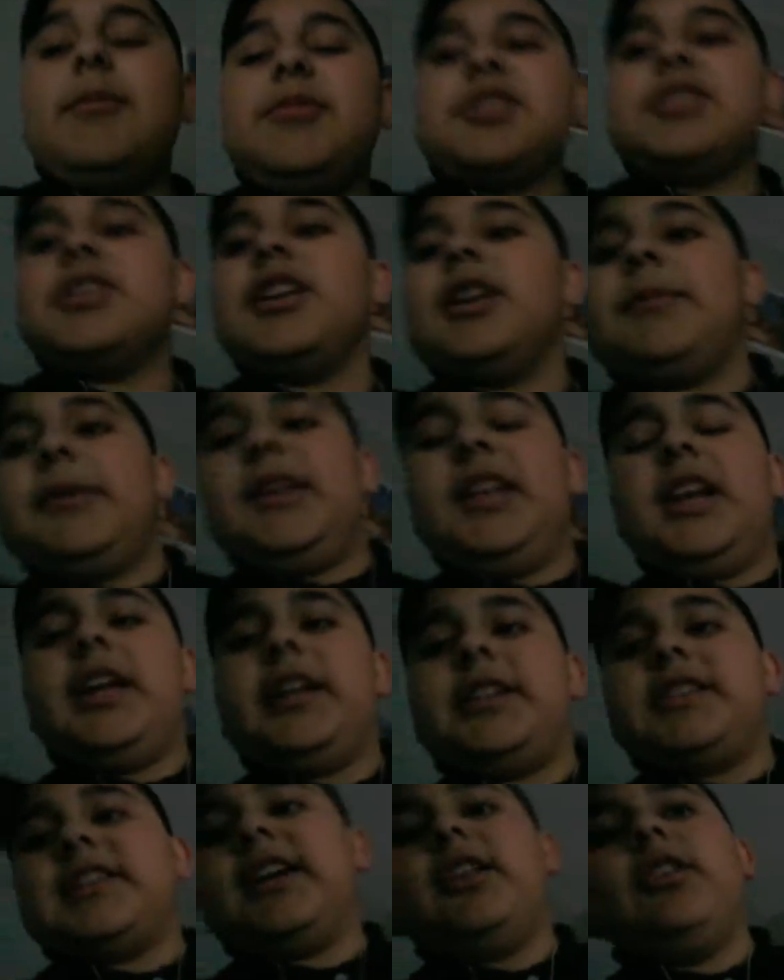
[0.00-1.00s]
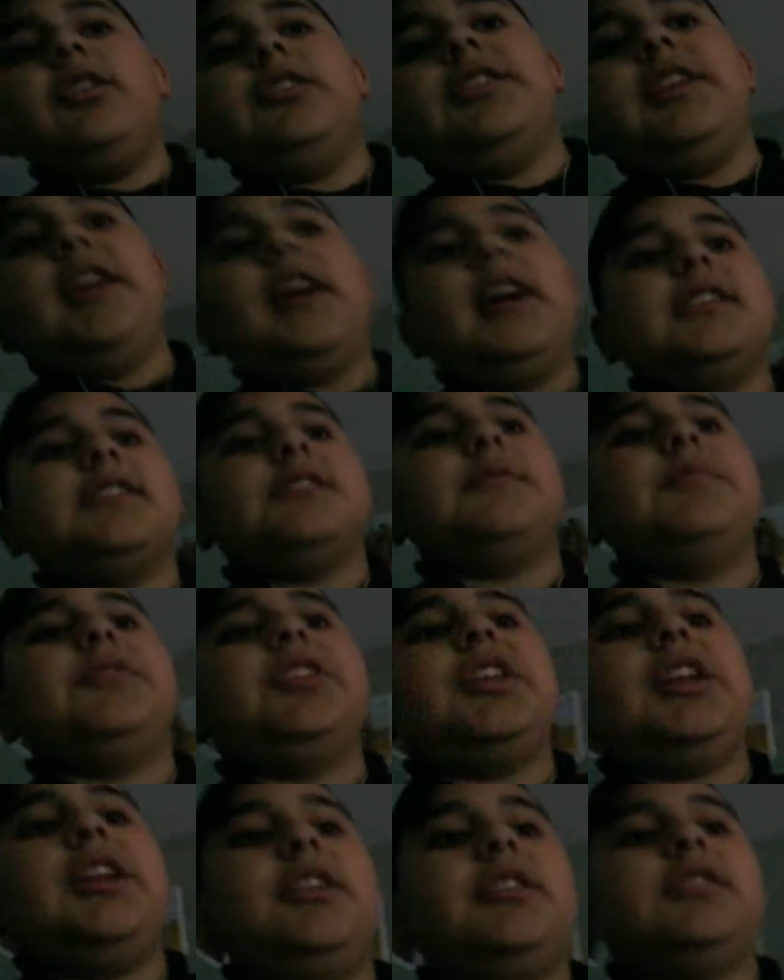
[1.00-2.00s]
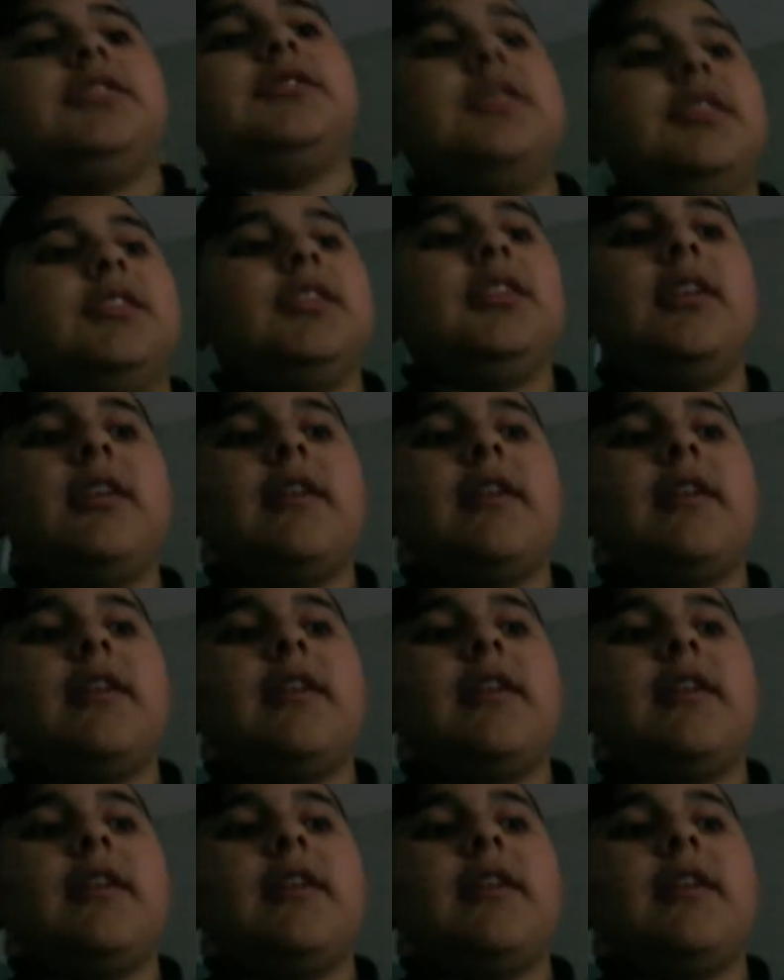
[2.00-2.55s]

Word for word: I'm just gonna be like telling you guys some things.